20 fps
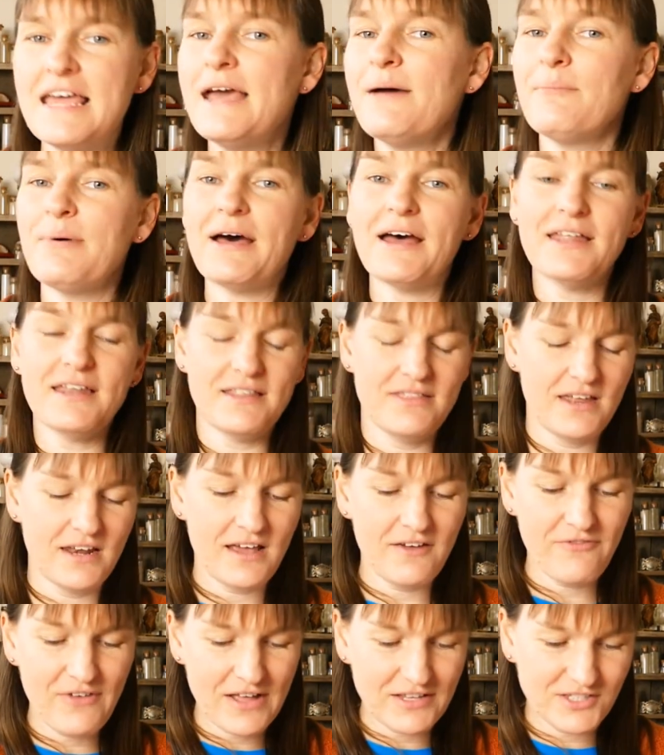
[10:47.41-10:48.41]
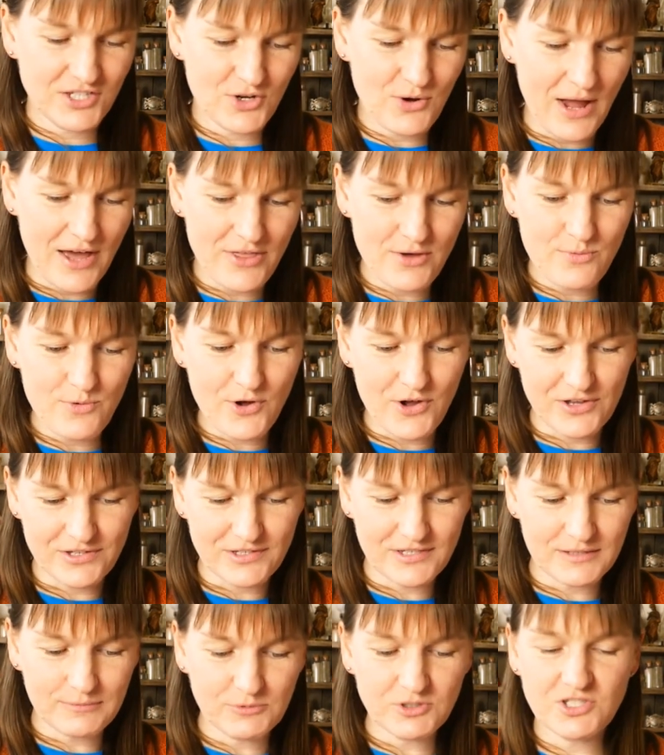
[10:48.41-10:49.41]
But then I found two other
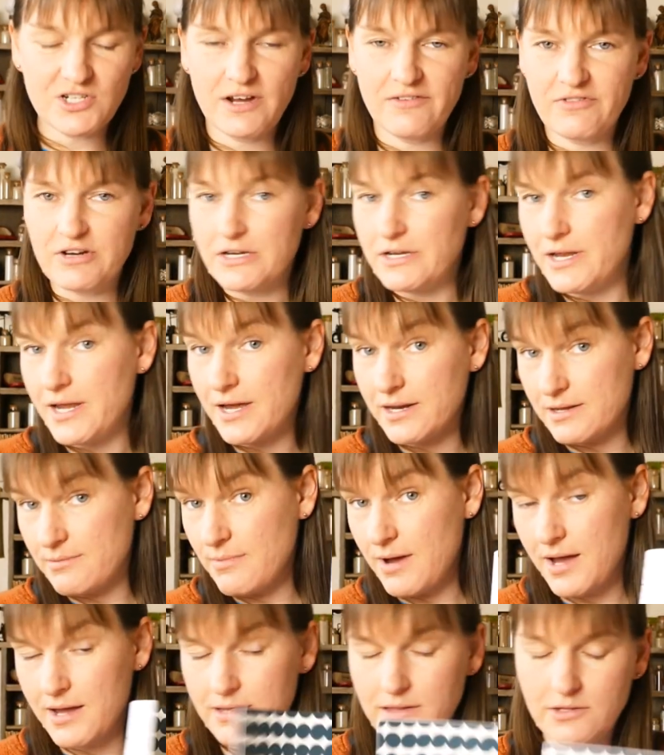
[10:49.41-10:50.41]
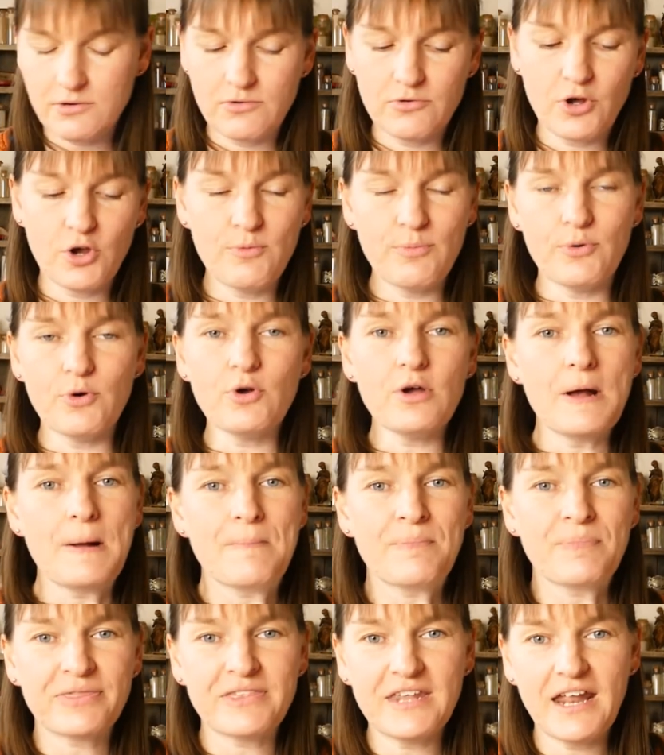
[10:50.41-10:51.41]
words, which I've written down in my little notebook,
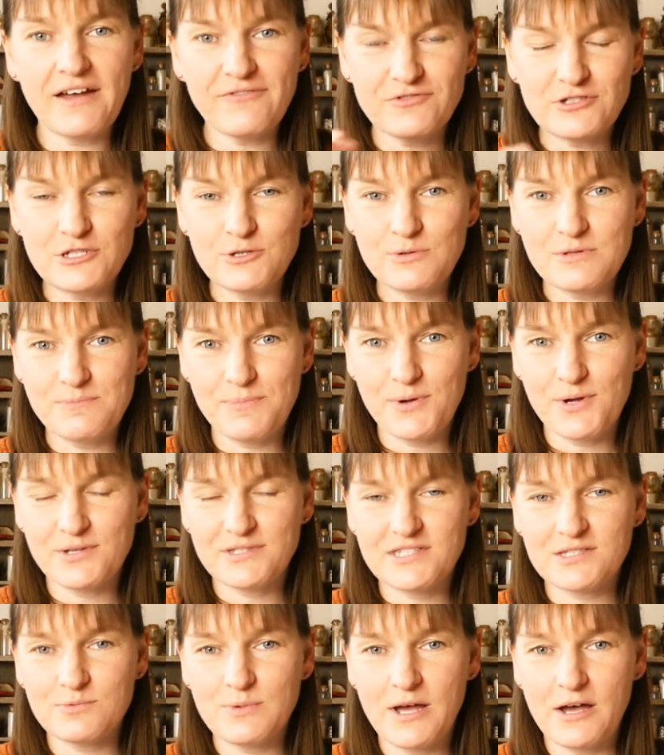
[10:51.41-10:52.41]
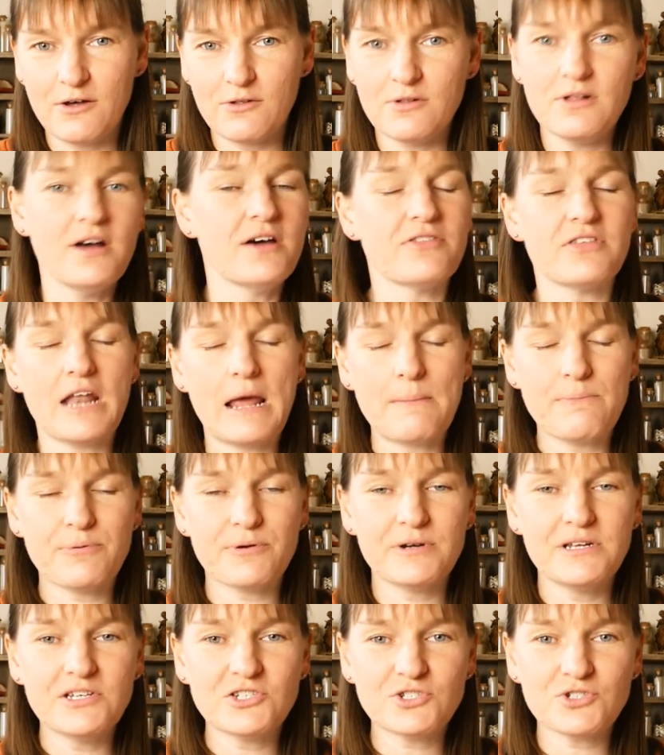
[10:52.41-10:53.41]
that have to do with birds as well, that I'm
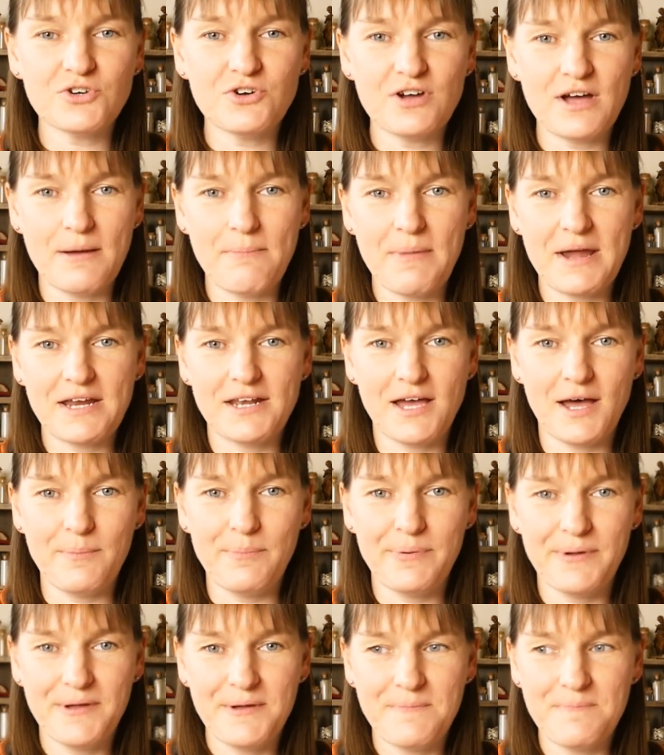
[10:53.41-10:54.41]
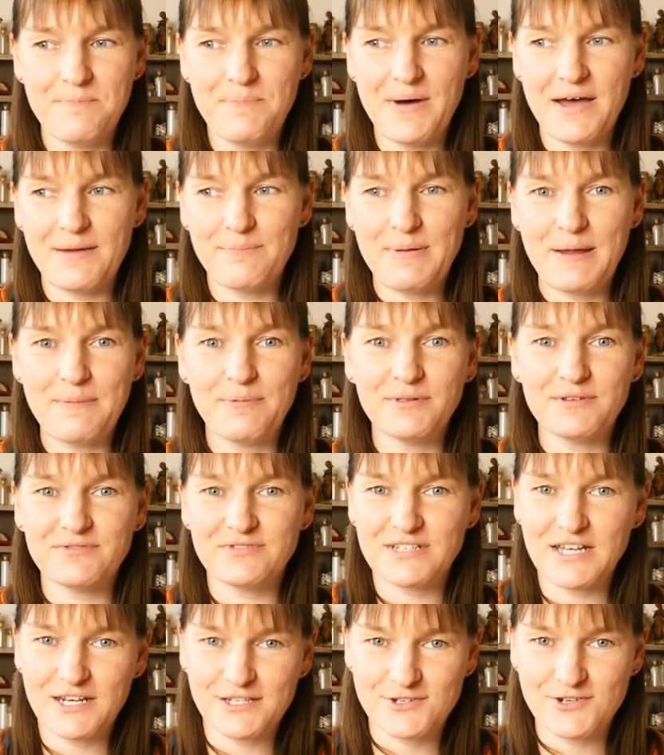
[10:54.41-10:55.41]
pretty sure are made up, but people have
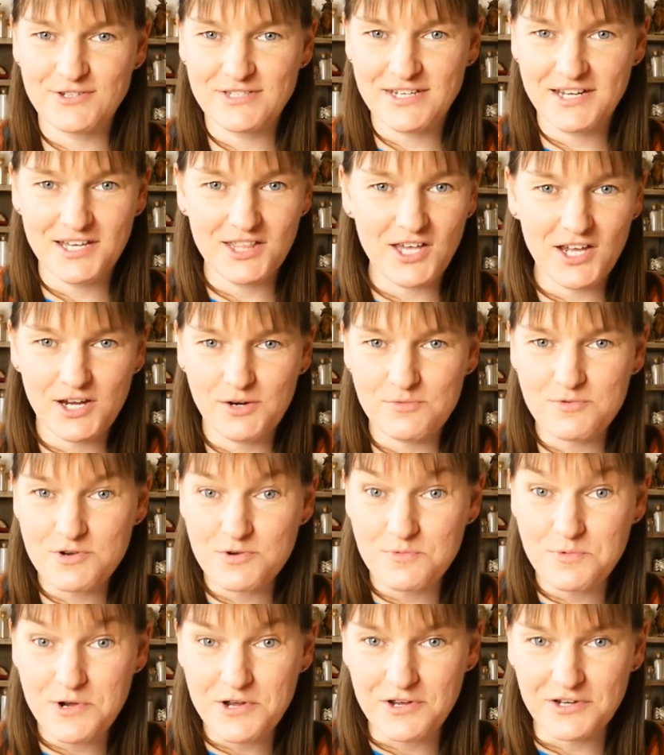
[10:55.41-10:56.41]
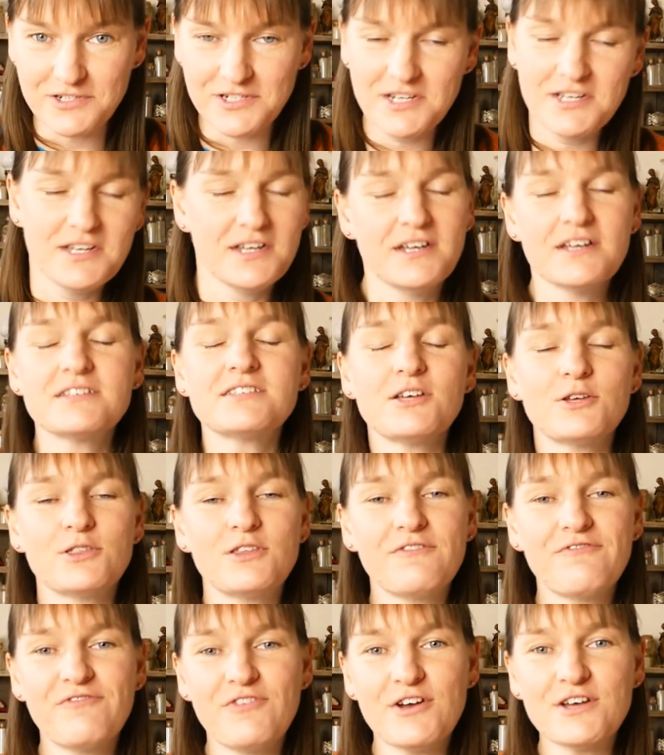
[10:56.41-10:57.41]
started using it like a real word. So
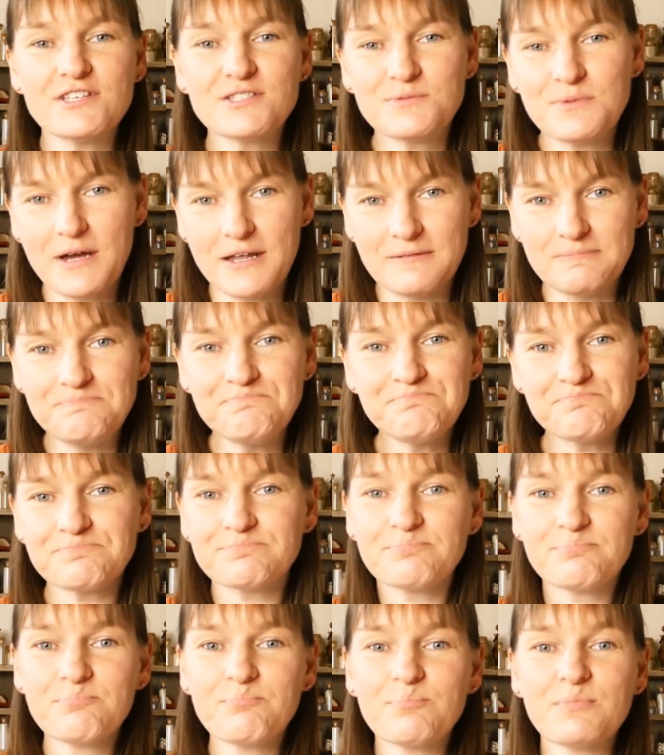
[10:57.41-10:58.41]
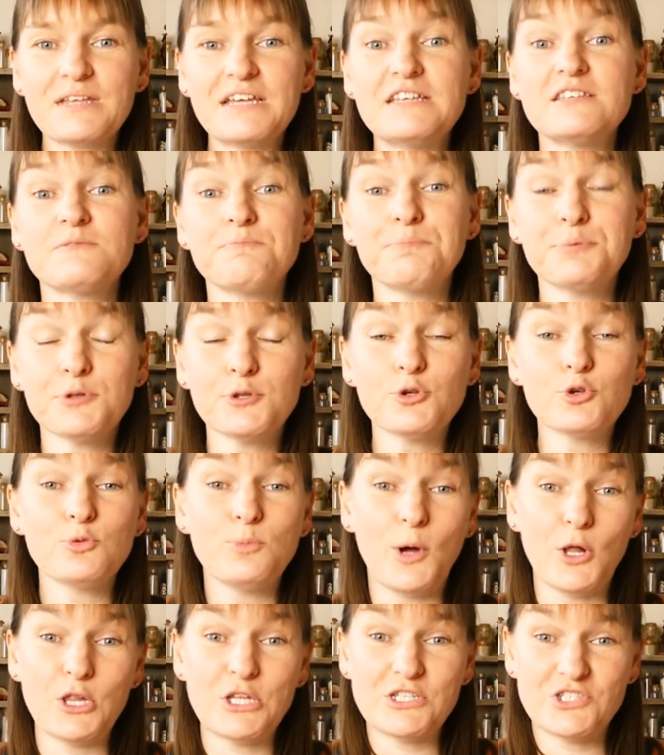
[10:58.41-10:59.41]
the first one is
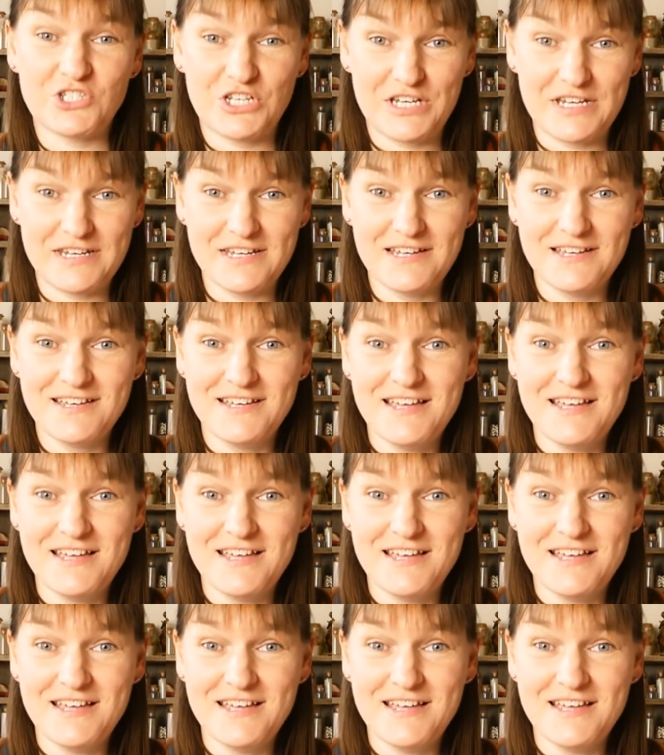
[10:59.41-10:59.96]
plumology.